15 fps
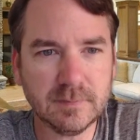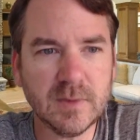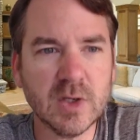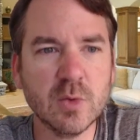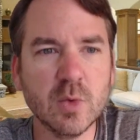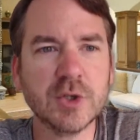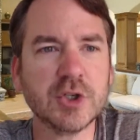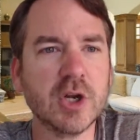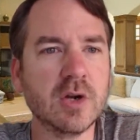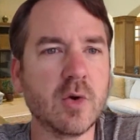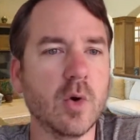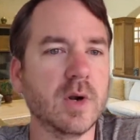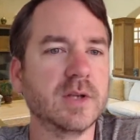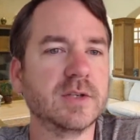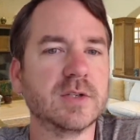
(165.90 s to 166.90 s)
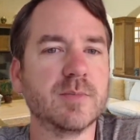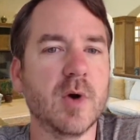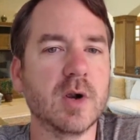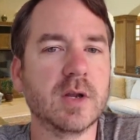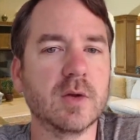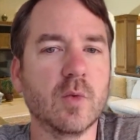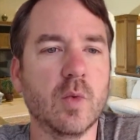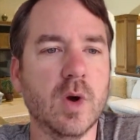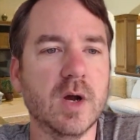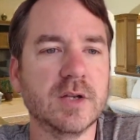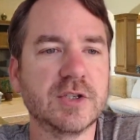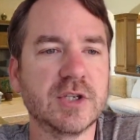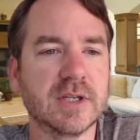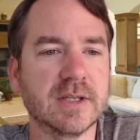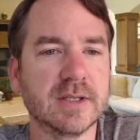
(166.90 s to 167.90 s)
which according to Market
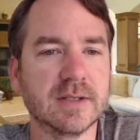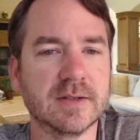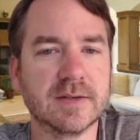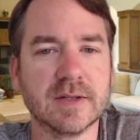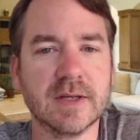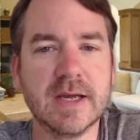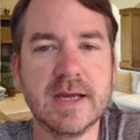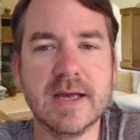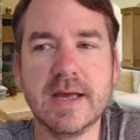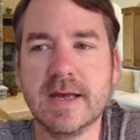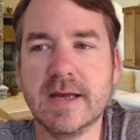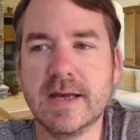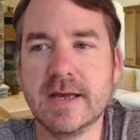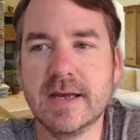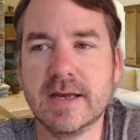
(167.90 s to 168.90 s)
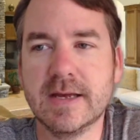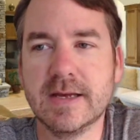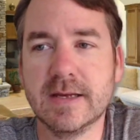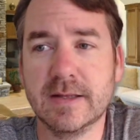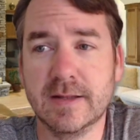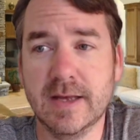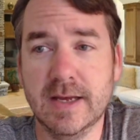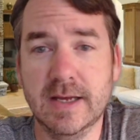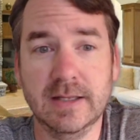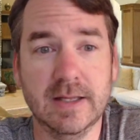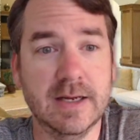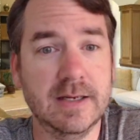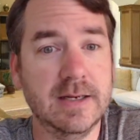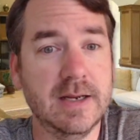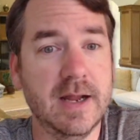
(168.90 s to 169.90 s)
Watch is the
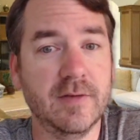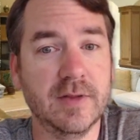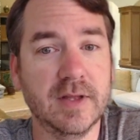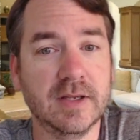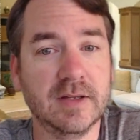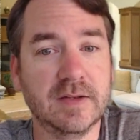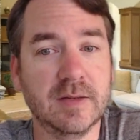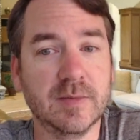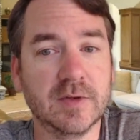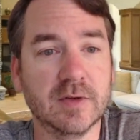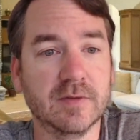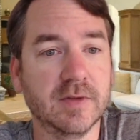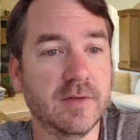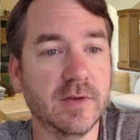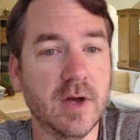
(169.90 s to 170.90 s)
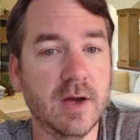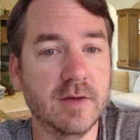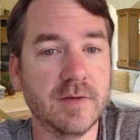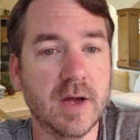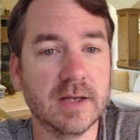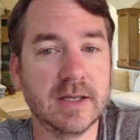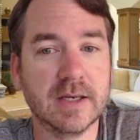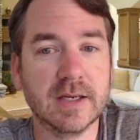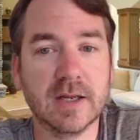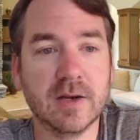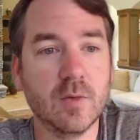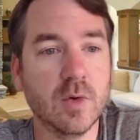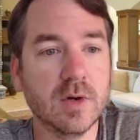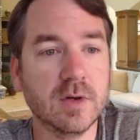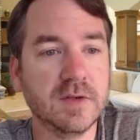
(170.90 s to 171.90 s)
headline. Everything seems to have leveled off, not getting any
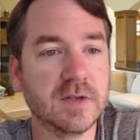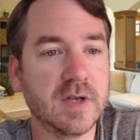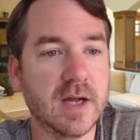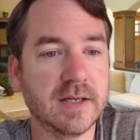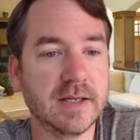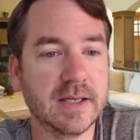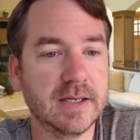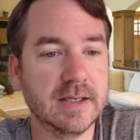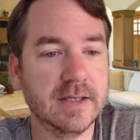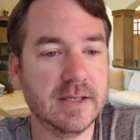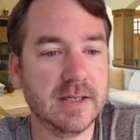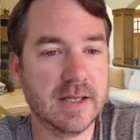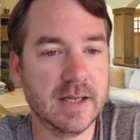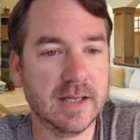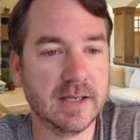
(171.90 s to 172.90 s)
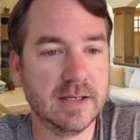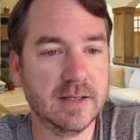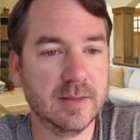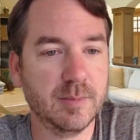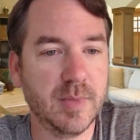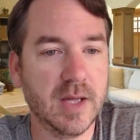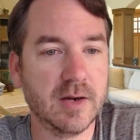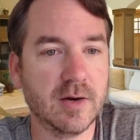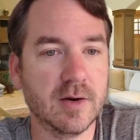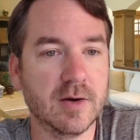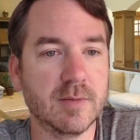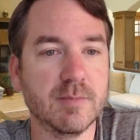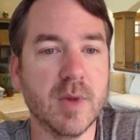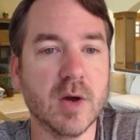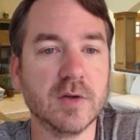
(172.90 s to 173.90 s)
worse, not getting any better.
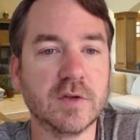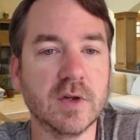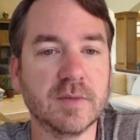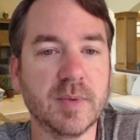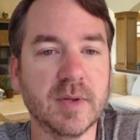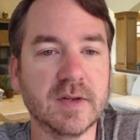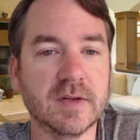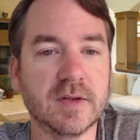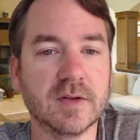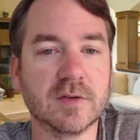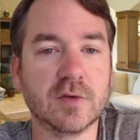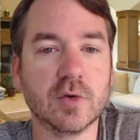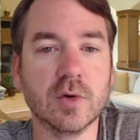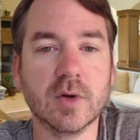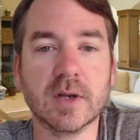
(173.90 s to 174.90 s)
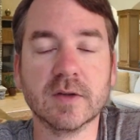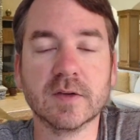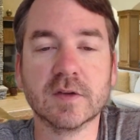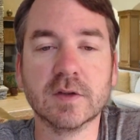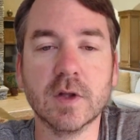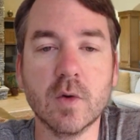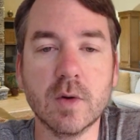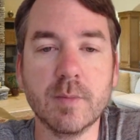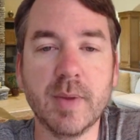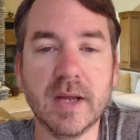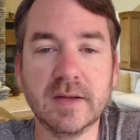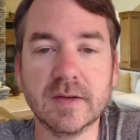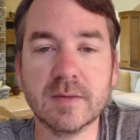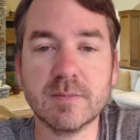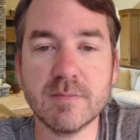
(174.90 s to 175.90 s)
Most U.S. businesses grew at a slower
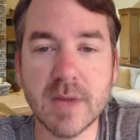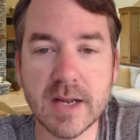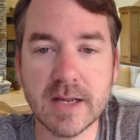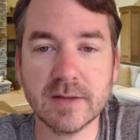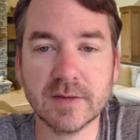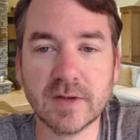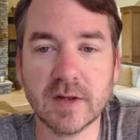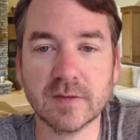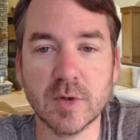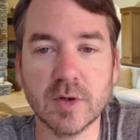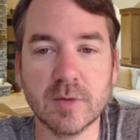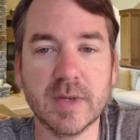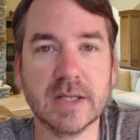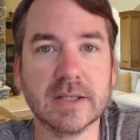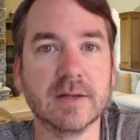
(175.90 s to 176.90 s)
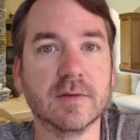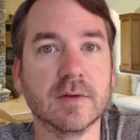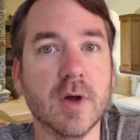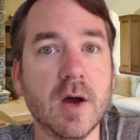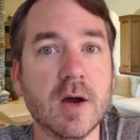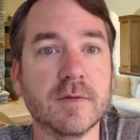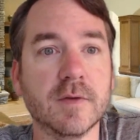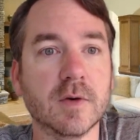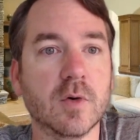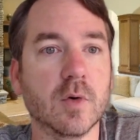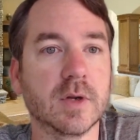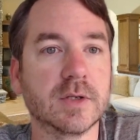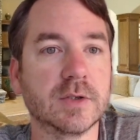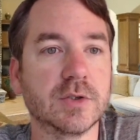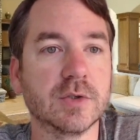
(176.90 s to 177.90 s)
pace in May as customer demand leveled off,
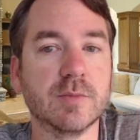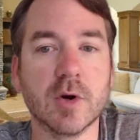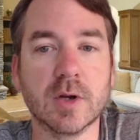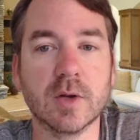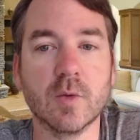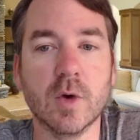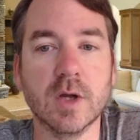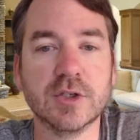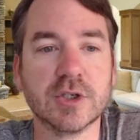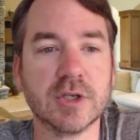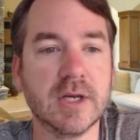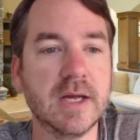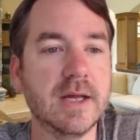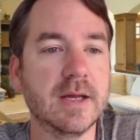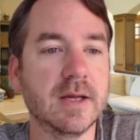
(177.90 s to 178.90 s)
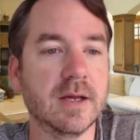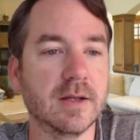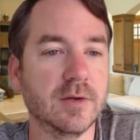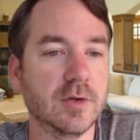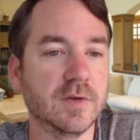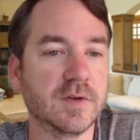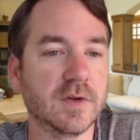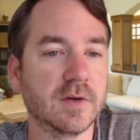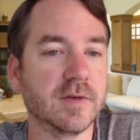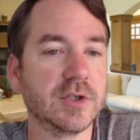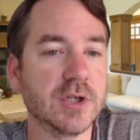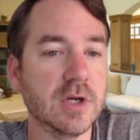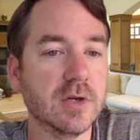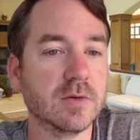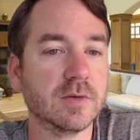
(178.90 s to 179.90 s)
according to Market Watch. A new survey
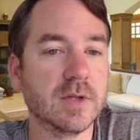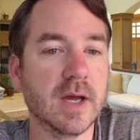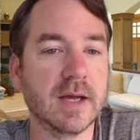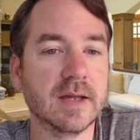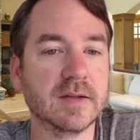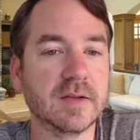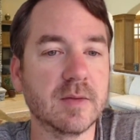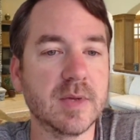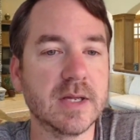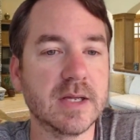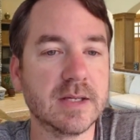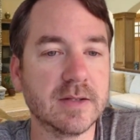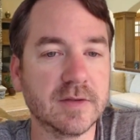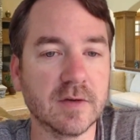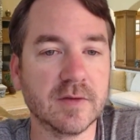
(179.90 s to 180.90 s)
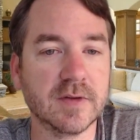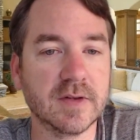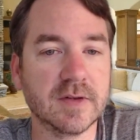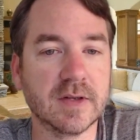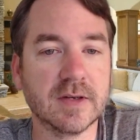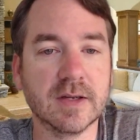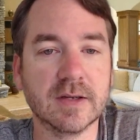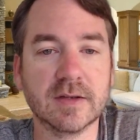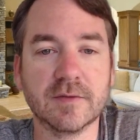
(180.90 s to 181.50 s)
showed the ISM Services Index